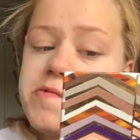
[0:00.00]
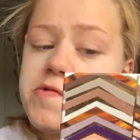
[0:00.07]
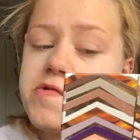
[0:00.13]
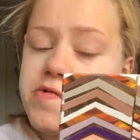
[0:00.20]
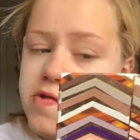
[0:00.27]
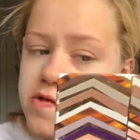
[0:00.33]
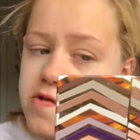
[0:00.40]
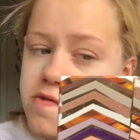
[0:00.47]

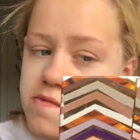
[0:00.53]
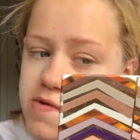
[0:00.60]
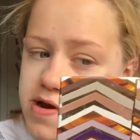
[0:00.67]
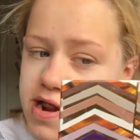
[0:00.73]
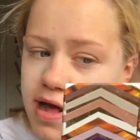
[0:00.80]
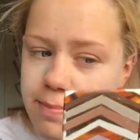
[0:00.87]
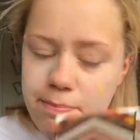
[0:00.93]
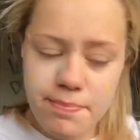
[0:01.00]
This is a
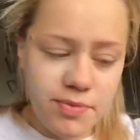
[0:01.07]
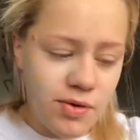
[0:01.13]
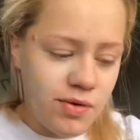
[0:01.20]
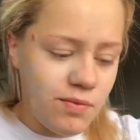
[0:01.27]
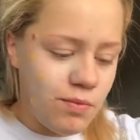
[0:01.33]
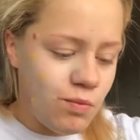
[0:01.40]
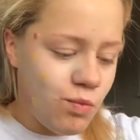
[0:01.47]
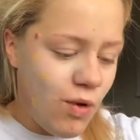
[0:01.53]
really like
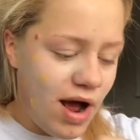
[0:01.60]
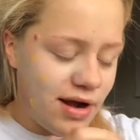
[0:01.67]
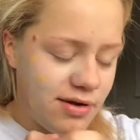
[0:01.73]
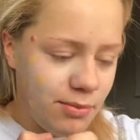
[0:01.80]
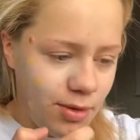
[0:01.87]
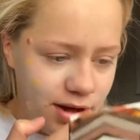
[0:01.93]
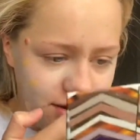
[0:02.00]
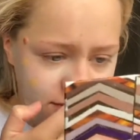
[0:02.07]

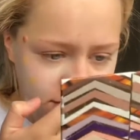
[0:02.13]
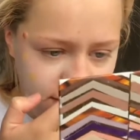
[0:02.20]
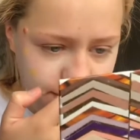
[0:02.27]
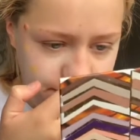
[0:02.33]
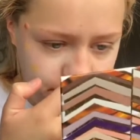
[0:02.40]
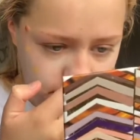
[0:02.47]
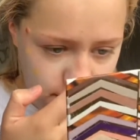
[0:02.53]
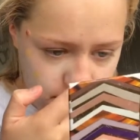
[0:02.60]
random
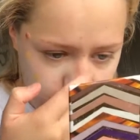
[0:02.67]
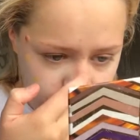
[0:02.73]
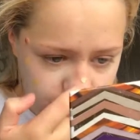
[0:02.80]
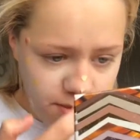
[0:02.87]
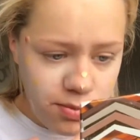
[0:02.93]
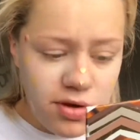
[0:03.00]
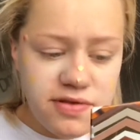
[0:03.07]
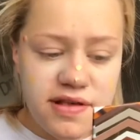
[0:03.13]
question,
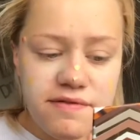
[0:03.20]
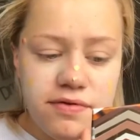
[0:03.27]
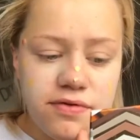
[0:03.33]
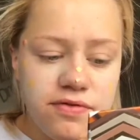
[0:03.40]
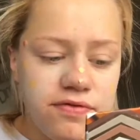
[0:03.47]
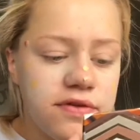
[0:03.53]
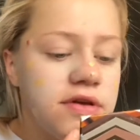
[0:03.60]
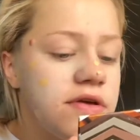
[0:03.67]
but what's
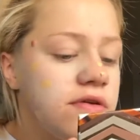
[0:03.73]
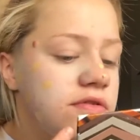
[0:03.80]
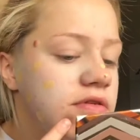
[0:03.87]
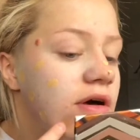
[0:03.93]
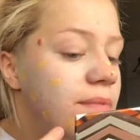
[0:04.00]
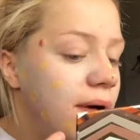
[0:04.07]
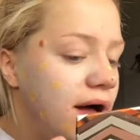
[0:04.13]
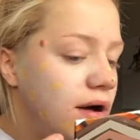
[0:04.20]
everyone's views
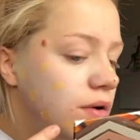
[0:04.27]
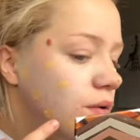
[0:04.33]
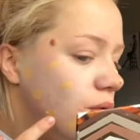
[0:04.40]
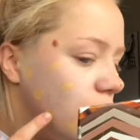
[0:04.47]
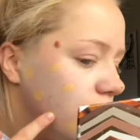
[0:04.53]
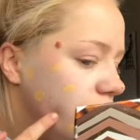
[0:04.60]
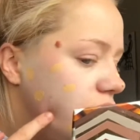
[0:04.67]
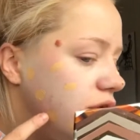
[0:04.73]
about
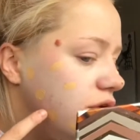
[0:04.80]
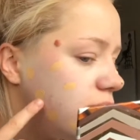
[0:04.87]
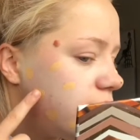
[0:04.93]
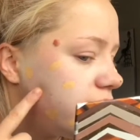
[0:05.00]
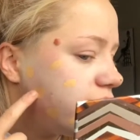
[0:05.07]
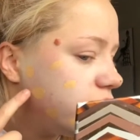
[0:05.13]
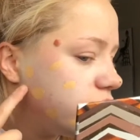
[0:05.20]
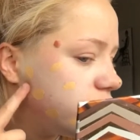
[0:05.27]
the new
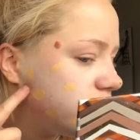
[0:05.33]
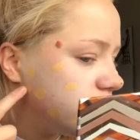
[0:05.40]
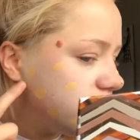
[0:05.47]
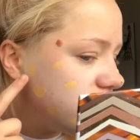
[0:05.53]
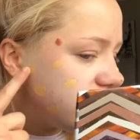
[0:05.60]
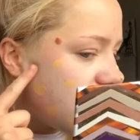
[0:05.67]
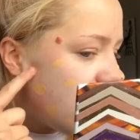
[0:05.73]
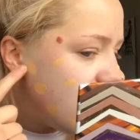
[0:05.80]
McDonald's
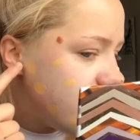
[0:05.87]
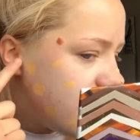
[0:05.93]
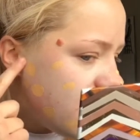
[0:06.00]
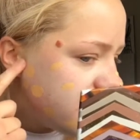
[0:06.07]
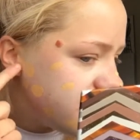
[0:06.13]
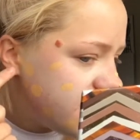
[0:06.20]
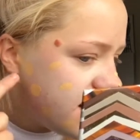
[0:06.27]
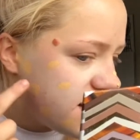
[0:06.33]
straws? I
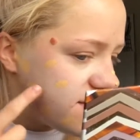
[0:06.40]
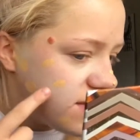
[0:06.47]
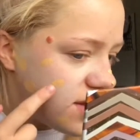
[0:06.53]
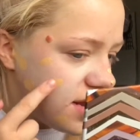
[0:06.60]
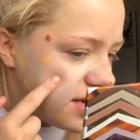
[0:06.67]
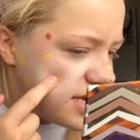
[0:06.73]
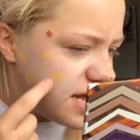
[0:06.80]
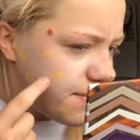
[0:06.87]
personally think it's a
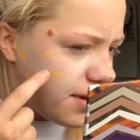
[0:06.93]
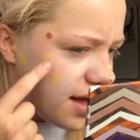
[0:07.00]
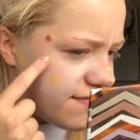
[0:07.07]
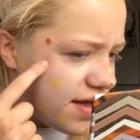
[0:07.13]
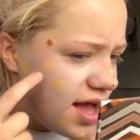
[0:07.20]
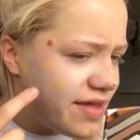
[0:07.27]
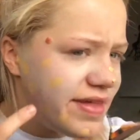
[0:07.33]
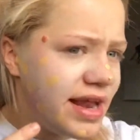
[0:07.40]
good idea, but
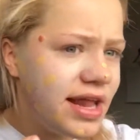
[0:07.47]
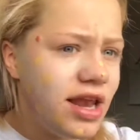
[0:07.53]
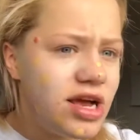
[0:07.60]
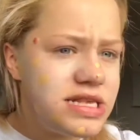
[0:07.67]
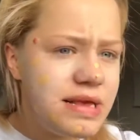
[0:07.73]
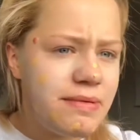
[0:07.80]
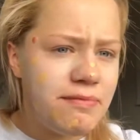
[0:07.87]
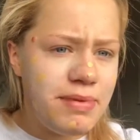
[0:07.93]
I've heard that like
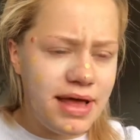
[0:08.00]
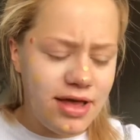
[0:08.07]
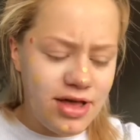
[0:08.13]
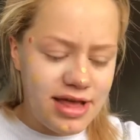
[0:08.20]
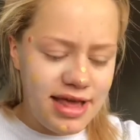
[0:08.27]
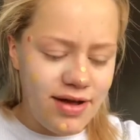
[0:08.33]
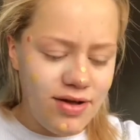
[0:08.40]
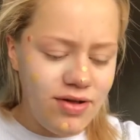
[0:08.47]
loads of people have been
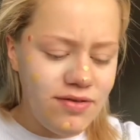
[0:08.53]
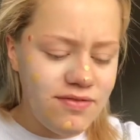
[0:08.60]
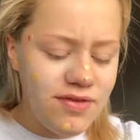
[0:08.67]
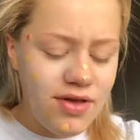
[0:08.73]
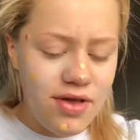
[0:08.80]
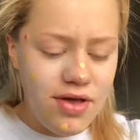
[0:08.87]
kicking off,